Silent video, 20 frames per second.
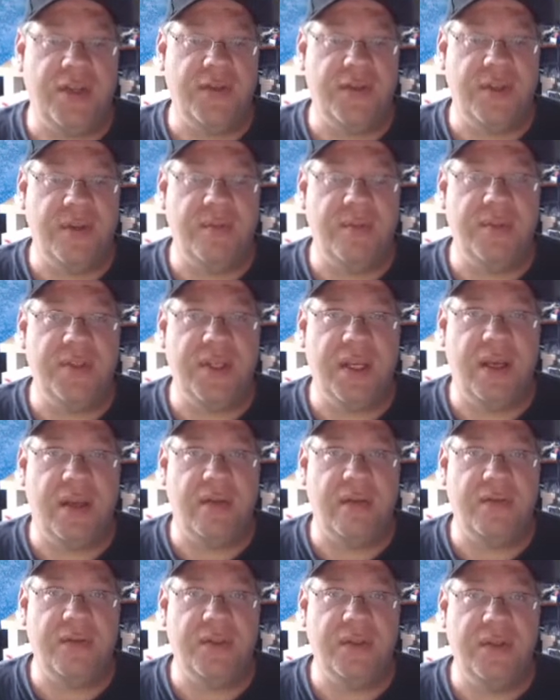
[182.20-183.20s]

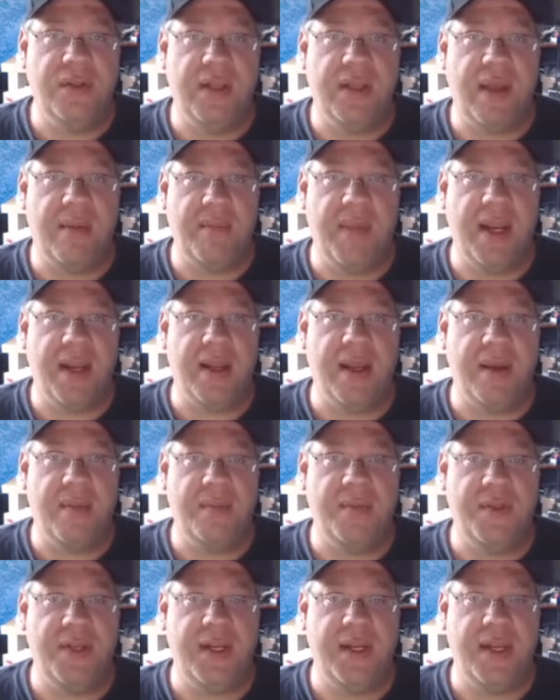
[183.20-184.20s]
themselves that make up
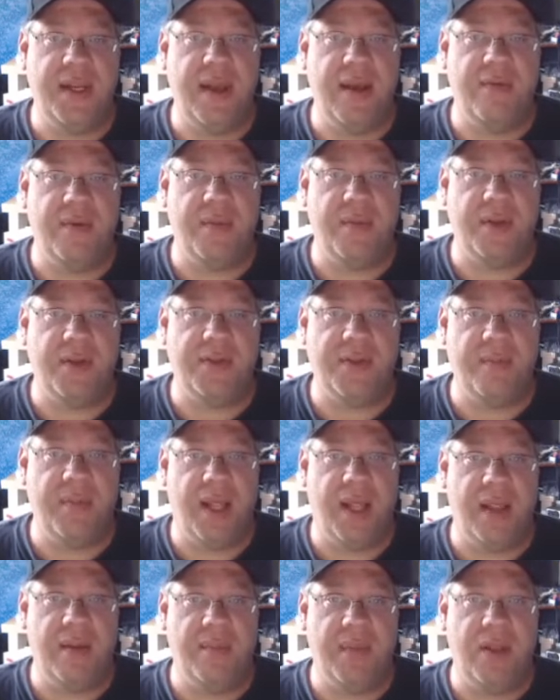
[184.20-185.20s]
city governments, and
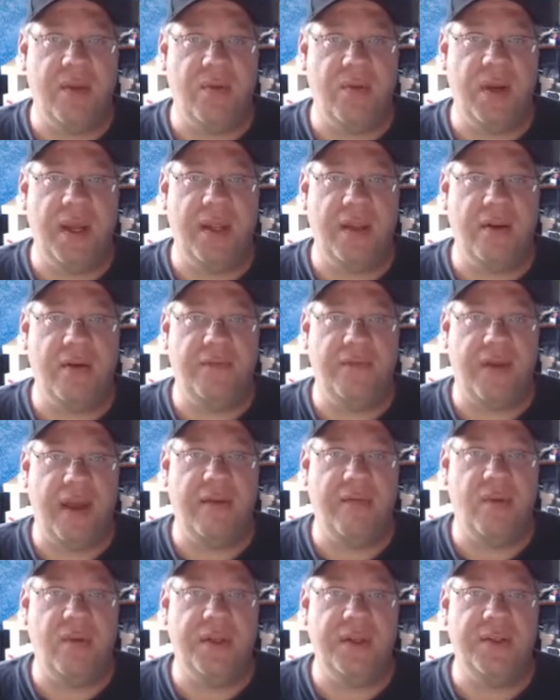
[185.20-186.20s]
by, by the way, they're five
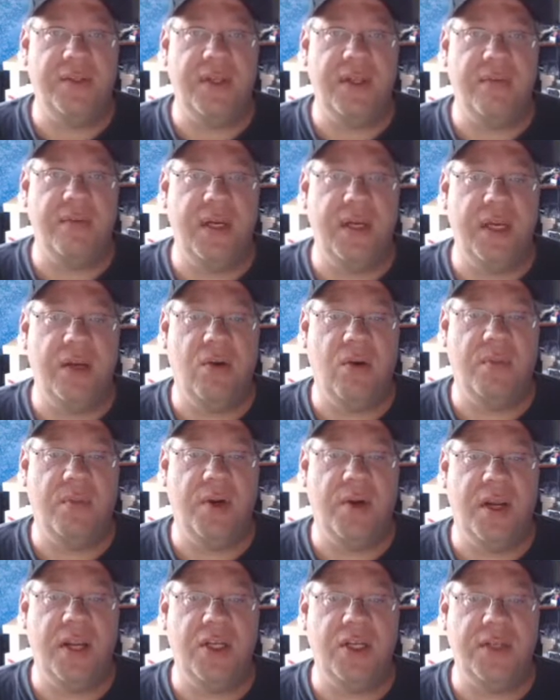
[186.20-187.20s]
oh one c three
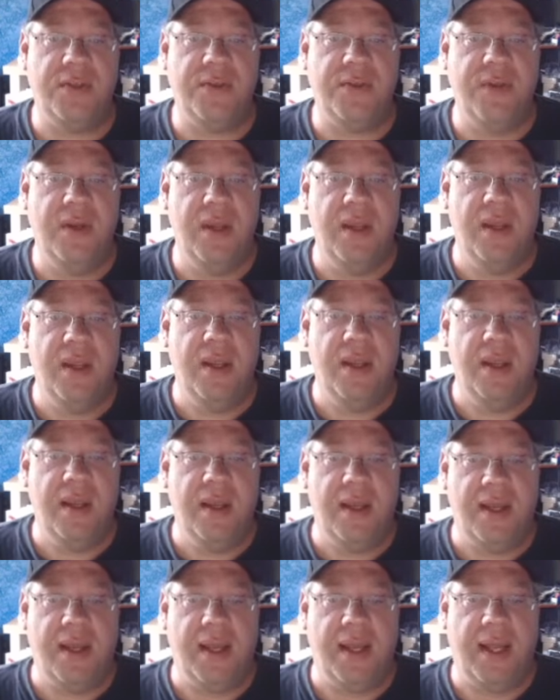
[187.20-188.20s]
corporations,
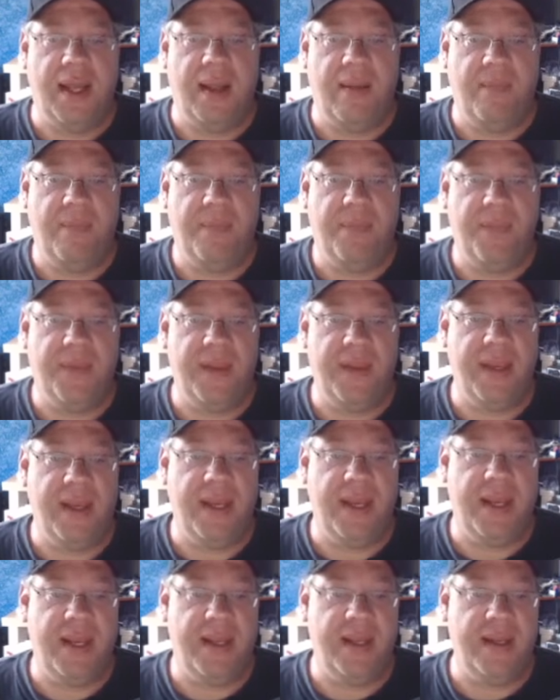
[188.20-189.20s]
um,
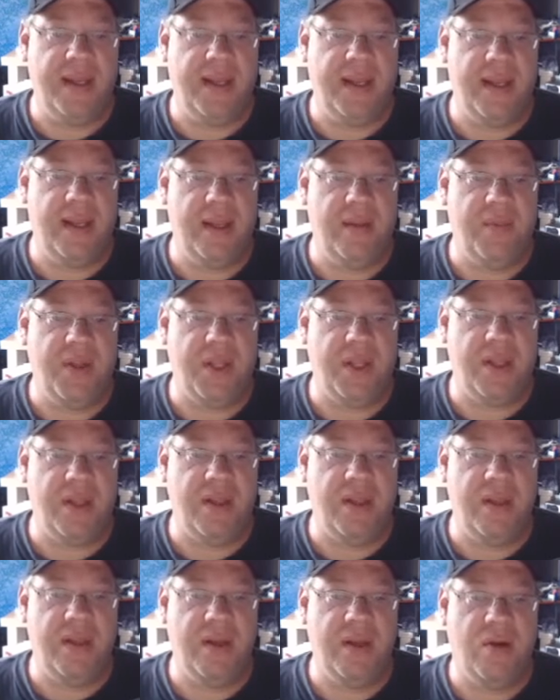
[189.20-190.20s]
and but
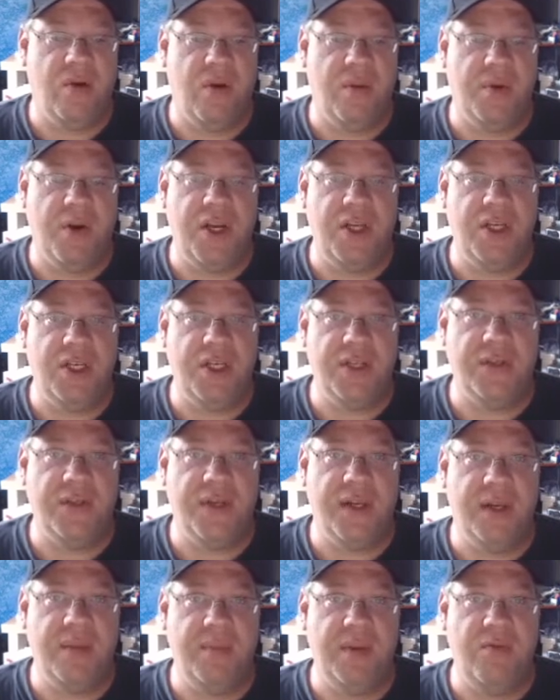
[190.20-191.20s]
the corporations
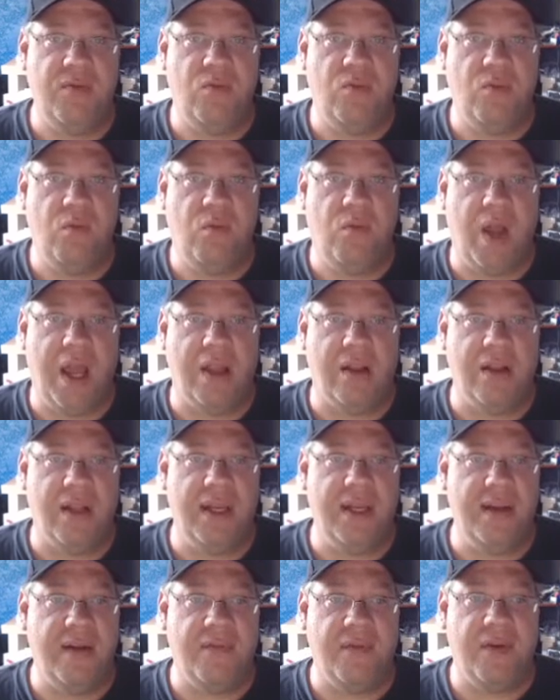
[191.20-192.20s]
can be wildly
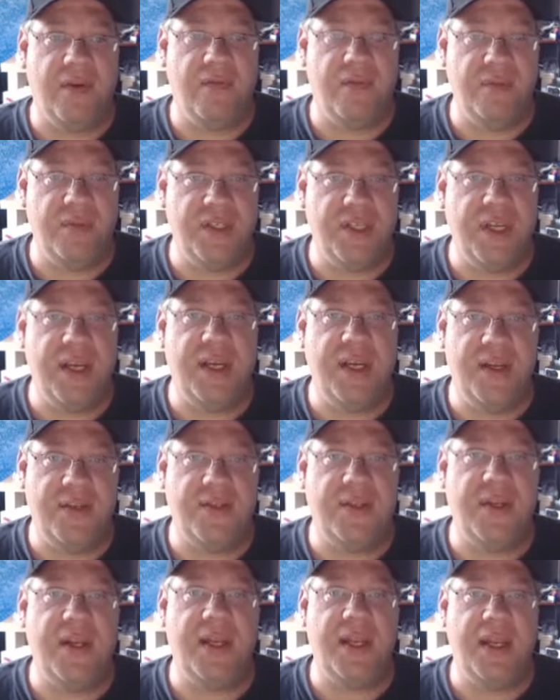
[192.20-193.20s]
different from city to
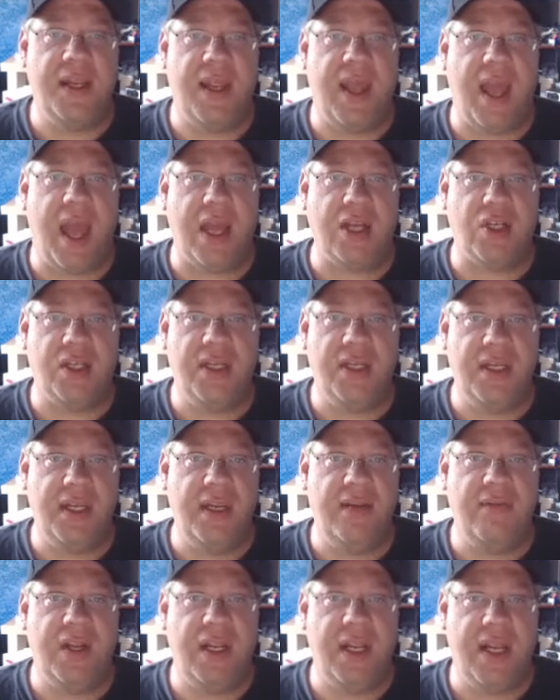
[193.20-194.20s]
city. Actually,
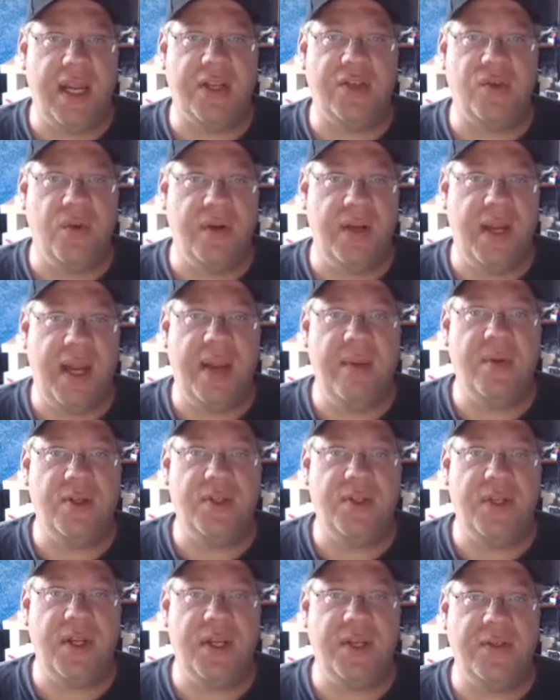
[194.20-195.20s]
even next door neighbor
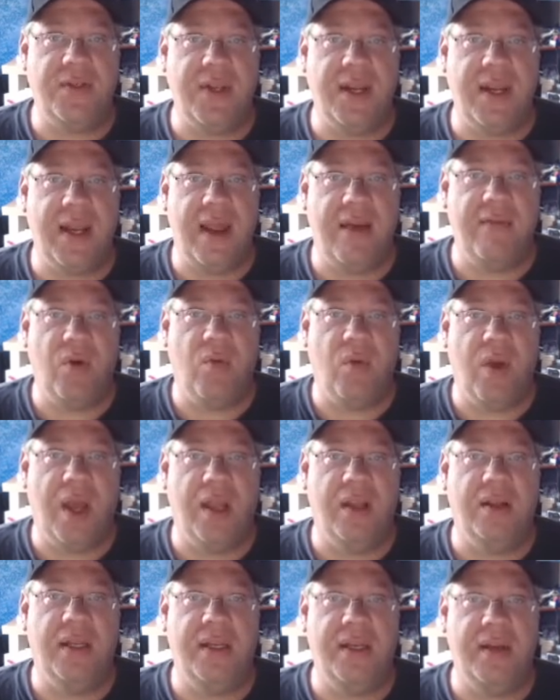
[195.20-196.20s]
cities can have a
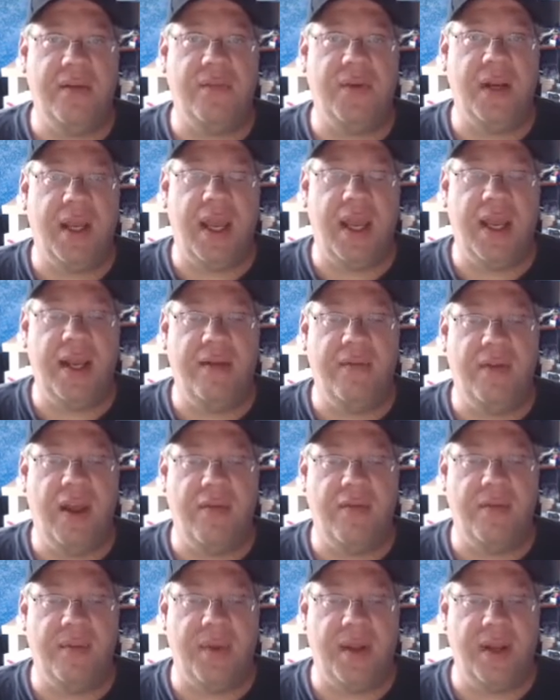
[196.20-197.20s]
wildly different kind of
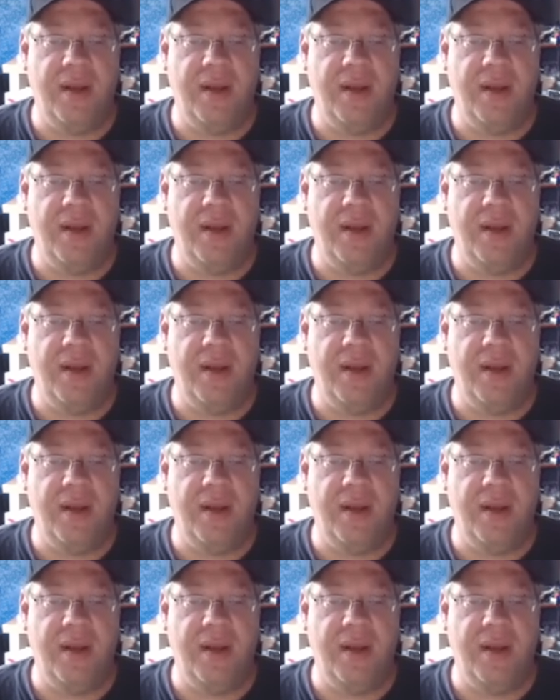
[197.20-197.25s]
government.